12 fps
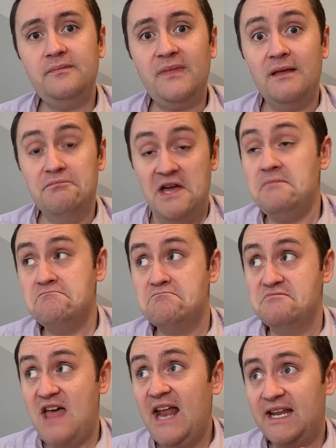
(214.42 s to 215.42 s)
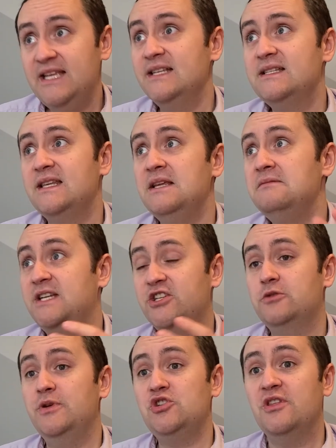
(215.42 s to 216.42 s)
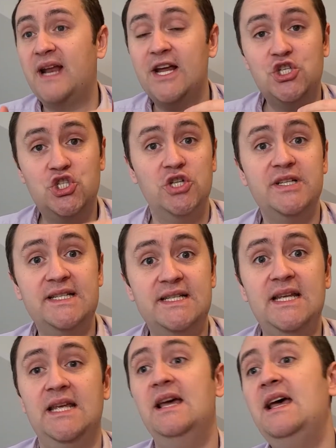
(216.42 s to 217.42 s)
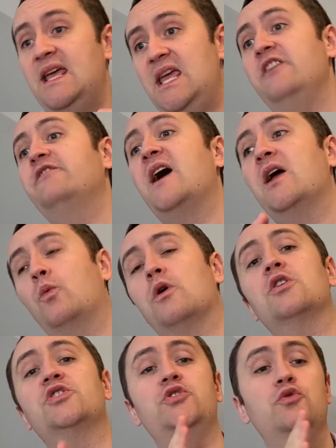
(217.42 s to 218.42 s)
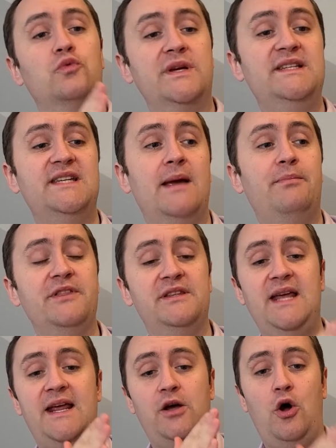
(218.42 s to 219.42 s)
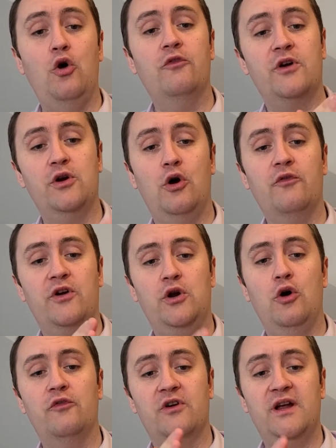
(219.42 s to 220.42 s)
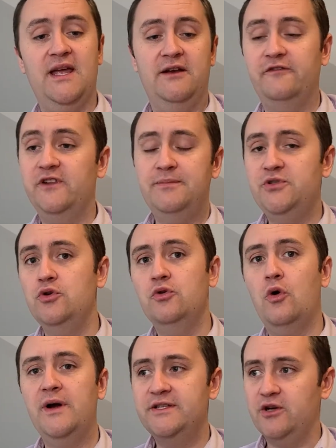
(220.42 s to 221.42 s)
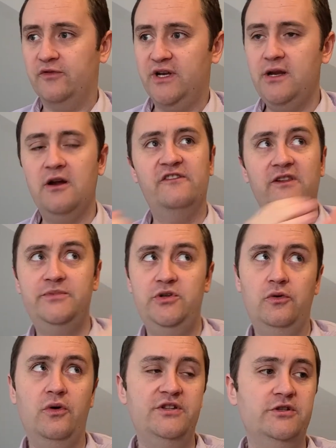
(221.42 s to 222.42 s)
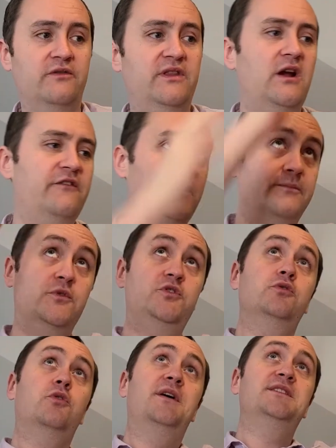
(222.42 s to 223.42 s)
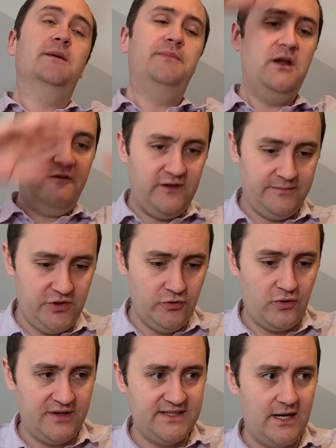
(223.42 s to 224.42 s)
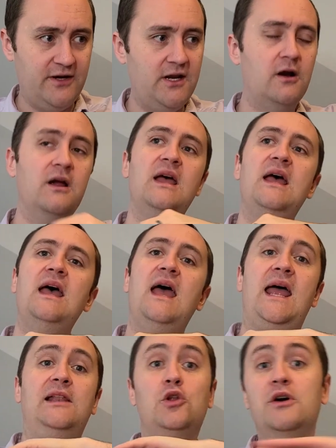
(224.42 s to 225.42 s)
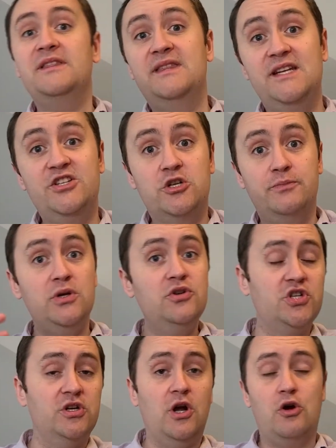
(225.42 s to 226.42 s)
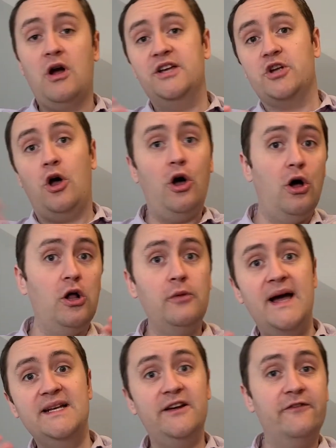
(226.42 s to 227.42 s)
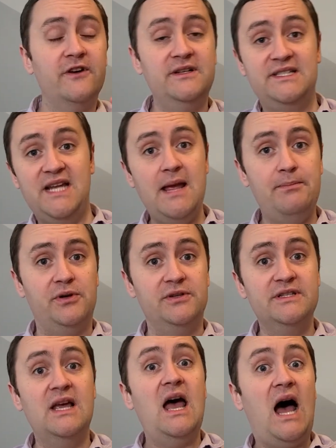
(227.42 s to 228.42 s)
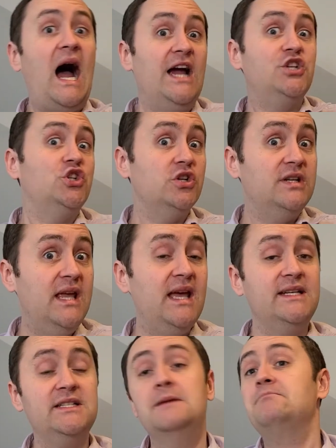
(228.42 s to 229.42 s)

Then that is the distribution that I should see. If I were to resample the data over and over and over again, flip two coins over here, flip two coins over there, flip two coins up here, flip two coins down here, and look at the distribution across all my different samples, I should get,